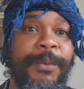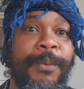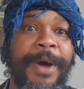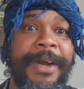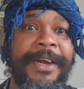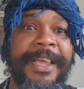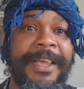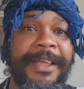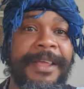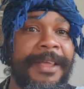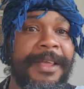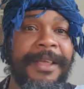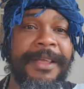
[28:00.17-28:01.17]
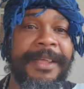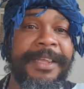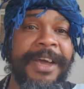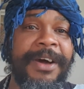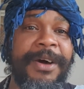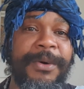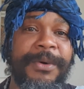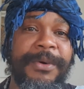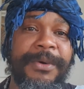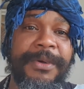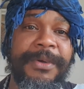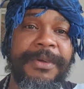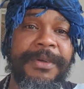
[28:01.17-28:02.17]
what they, yo,
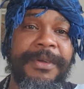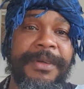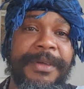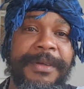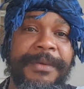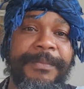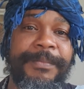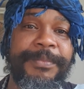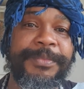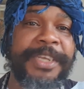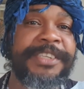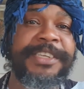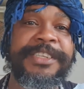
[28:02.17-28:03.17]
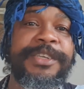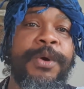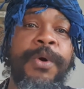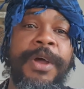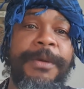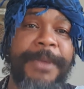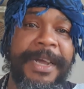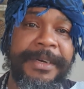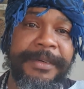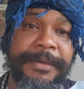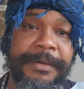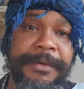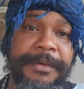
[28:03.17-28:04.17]
this is gold,
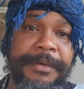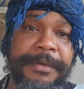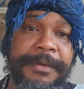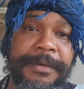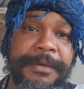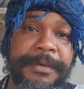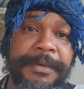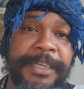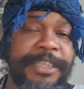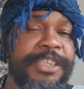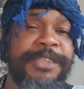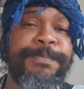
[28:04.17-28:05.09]
man. This is